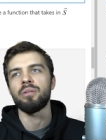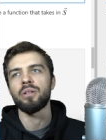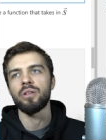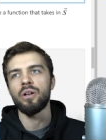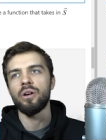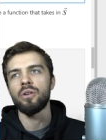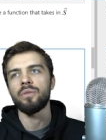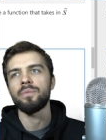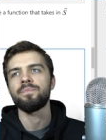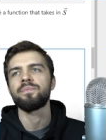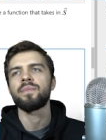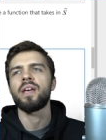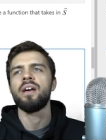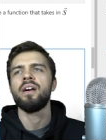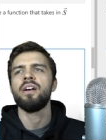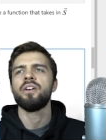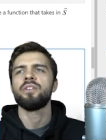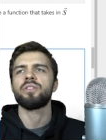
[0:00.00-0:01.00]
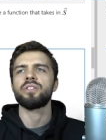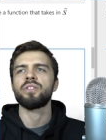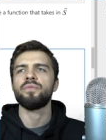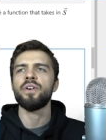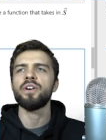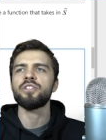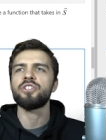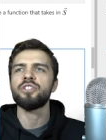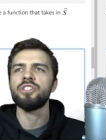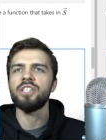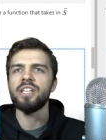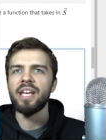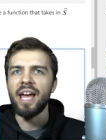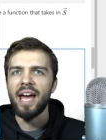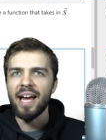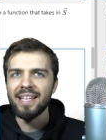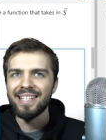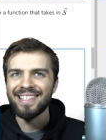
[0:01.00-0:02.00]
below. So it's a function
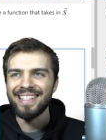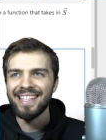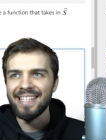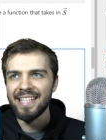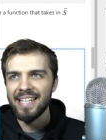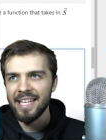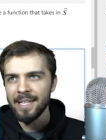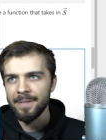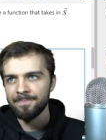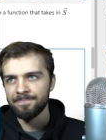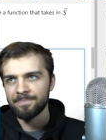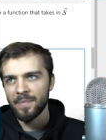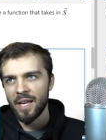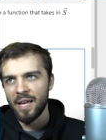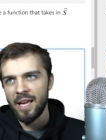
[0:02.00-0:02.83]
ds dt,